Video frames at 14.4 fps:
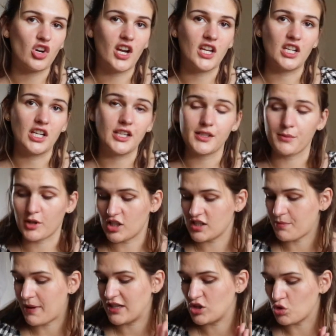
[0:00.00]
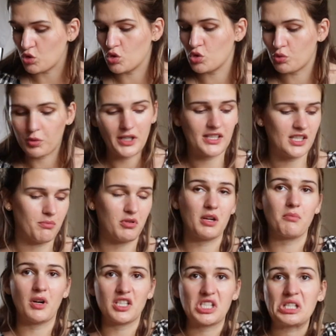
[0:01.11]
trainers. I'm gonna spend all winter
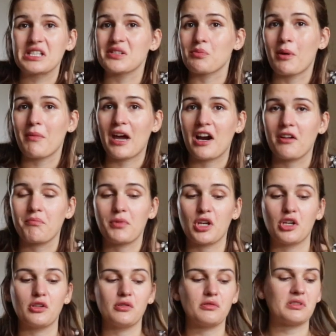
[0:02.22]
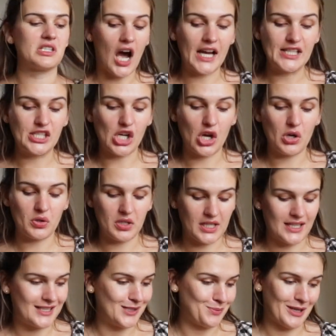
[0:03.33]
pretty much in this one pair of boots. I don't
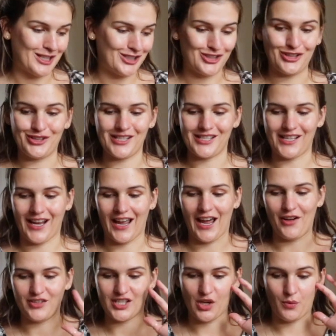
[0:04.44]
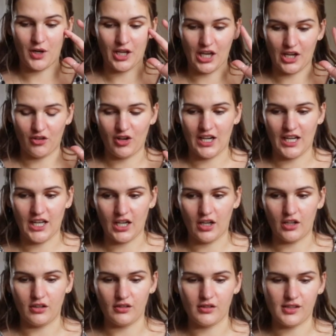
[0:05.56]
need as many shoes as I have, so we're gonna really
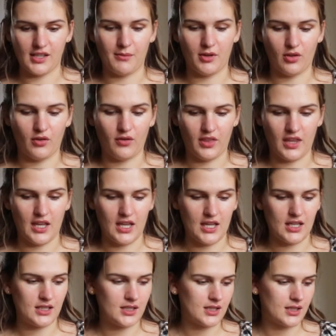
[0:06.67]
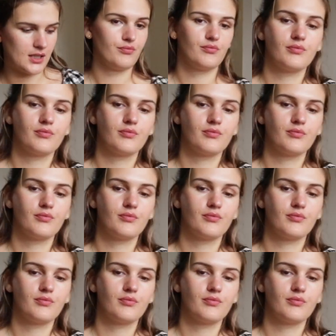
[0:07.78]
cull some of these.